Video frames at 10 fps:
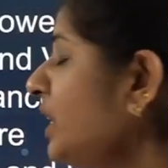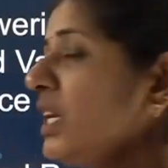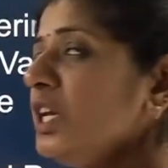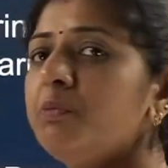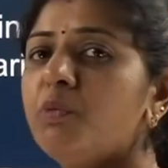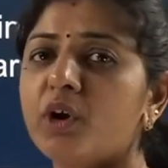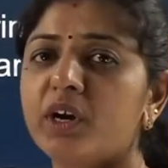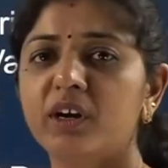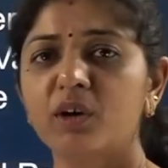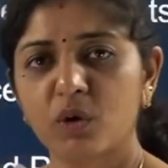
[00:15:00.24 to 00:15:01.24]
being
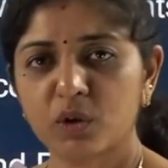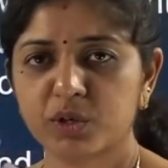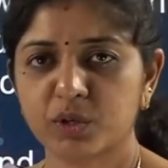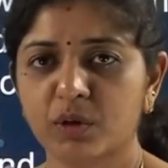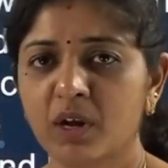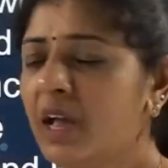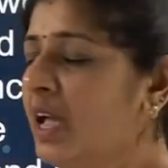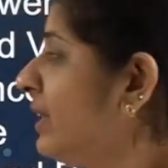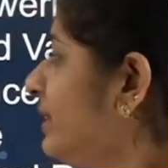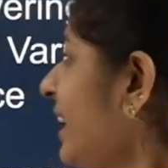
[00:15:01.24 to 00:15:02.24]
important also.
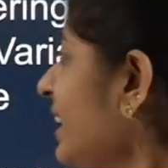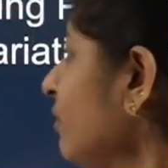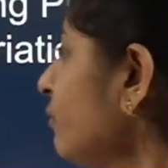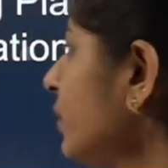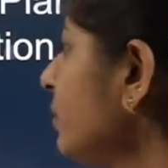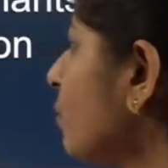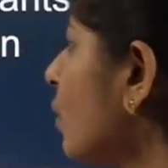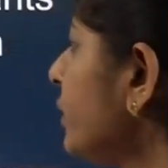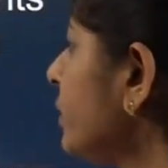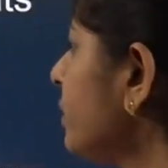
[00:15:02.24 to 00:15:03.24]
Then after
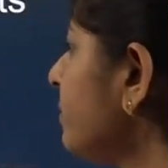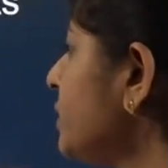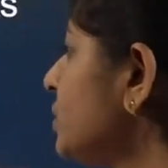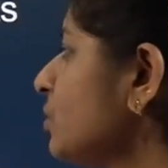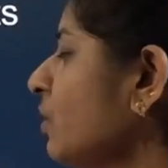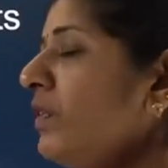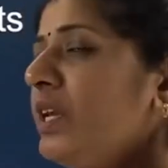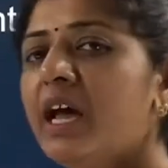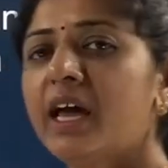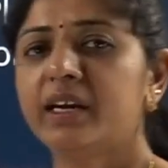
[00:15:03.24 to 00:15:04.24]
molecular basis of
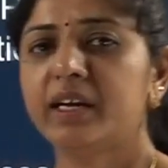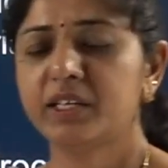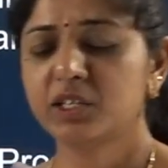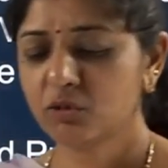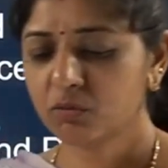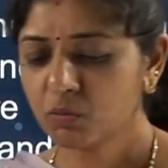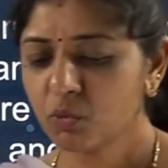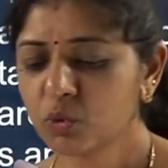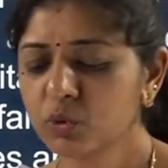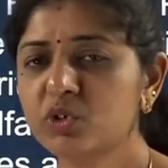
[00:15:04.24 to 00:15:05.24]
inheritance,
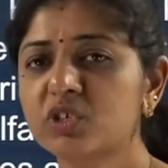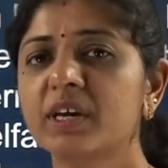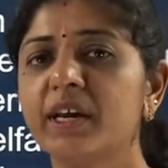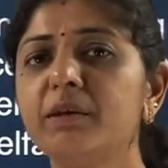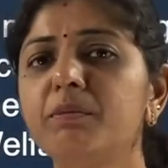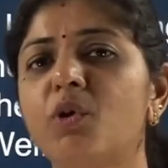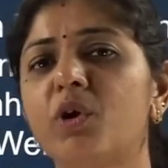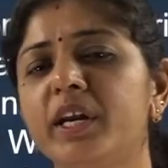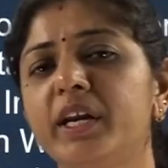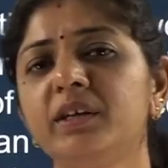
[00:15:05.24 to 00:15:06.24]
most
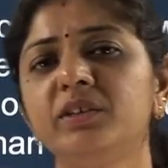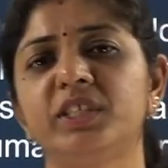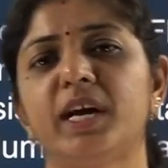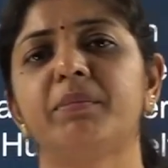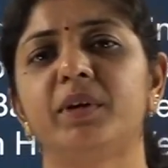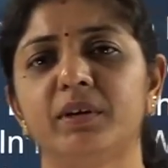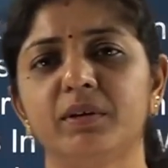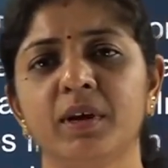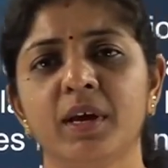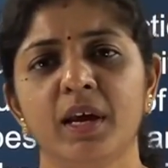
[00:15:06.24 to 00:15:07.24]
important
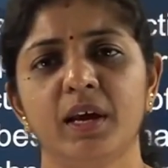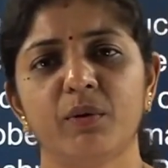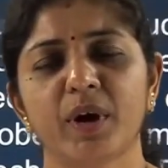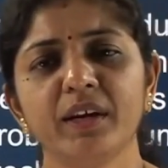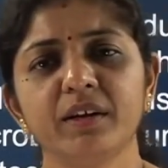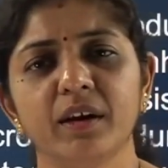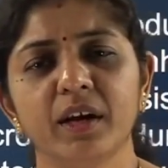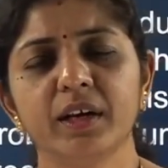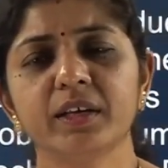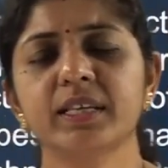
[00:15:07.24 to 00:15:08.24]
chapter, right?
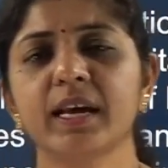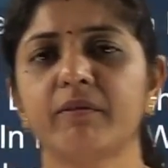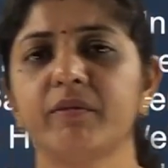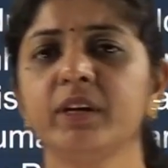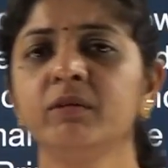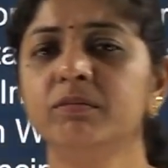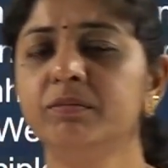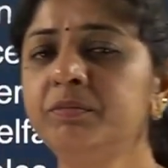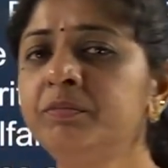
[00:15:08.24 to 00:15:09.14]
It is having